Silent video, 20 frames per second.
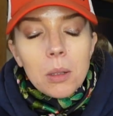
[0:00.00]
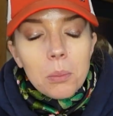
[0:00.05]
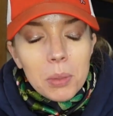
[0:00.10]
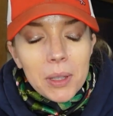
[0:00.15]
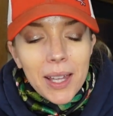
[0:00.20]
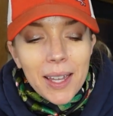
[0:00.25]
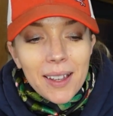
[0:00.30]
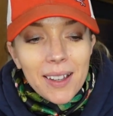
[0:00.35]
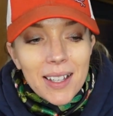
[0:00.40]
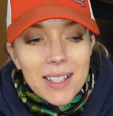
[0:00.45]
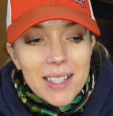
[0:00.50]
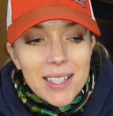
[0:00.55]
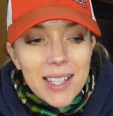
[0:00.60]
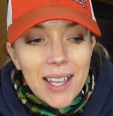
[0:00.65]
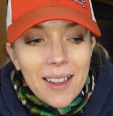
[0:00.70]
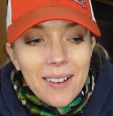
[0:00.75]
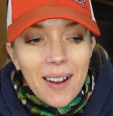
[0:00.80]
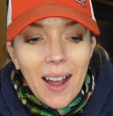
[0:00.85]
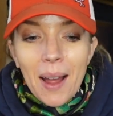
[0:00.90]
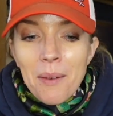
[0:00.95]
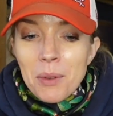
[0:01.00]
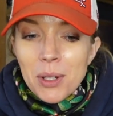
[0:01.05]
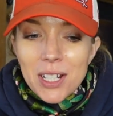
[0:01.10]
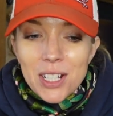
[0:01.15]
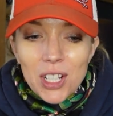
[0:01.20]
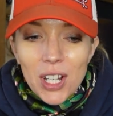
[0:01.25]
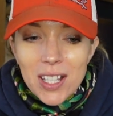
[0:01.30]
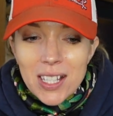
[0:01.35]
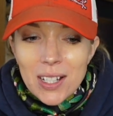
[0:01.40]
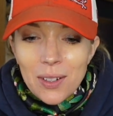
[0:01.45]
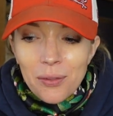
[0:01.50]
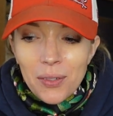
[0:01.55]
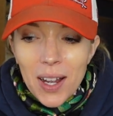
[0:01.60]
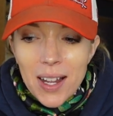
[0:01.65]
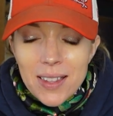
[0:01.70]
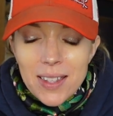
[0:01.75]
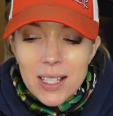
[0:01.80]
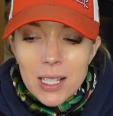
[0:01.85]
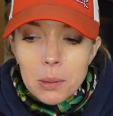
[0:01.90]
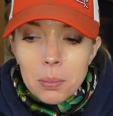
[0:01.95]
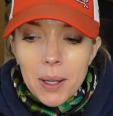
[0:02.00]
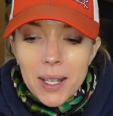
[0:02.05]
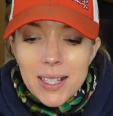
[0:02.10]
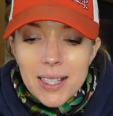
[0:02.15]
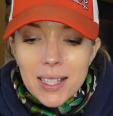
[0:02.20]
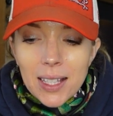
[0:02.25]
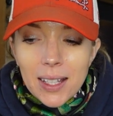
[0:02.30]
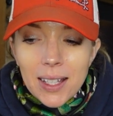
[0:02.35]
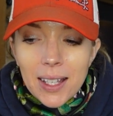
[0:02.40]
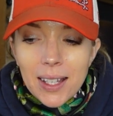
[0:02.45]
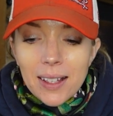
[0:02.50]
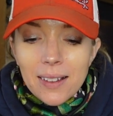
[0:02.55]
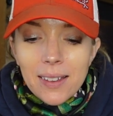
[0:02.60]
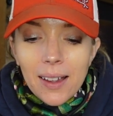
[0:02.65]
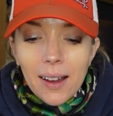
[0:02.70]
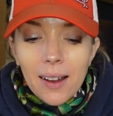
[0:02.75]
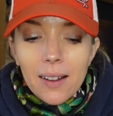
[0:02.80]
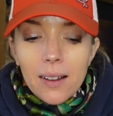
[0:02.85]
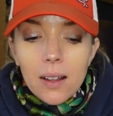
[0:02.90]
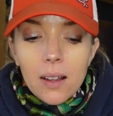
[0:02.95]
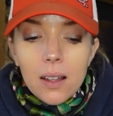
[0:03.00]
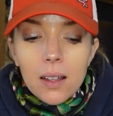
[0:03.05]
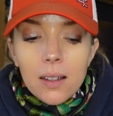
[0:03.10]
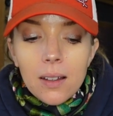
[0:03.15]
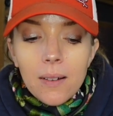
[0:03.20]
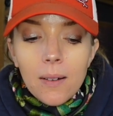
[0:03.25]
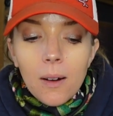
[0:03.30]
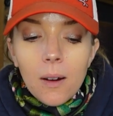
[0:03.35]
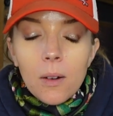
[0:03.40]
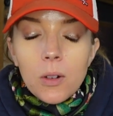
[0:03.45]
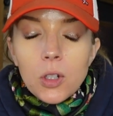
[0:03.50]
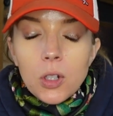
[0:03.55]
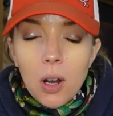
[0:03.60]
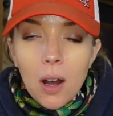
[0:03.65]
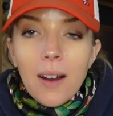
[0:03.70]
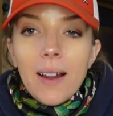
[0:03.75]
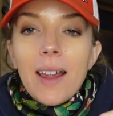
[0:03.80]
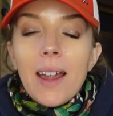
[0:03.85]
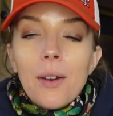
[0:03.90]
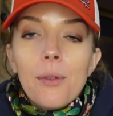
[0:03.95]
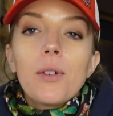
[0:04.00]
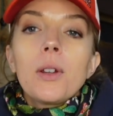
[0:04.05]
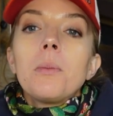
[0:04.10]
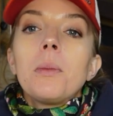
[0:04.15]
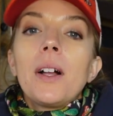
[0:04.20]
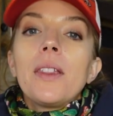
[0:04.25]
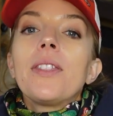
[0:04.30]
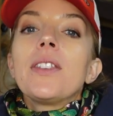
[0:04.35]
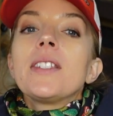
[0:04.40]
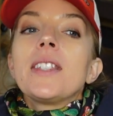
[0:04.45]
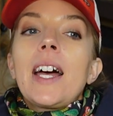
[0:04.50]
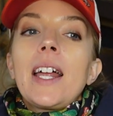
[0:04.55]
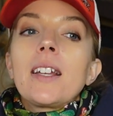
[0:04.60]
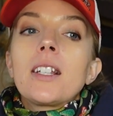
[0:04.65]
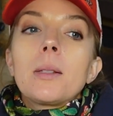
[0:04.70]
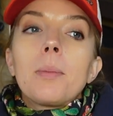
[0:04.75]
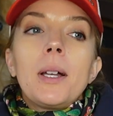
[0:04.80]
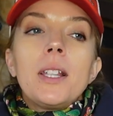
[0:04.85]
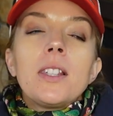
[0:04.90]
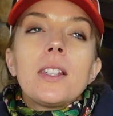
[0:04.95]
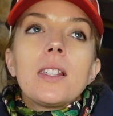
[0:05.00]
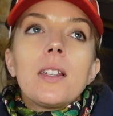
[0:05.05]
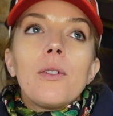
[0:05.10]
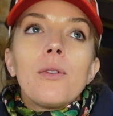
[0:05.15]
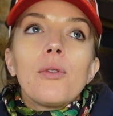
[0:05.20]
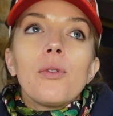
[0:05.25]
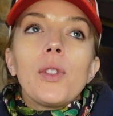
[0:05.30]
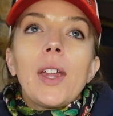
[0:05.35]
But like I said, I'm going to justify this by saying that not every month is that expensive.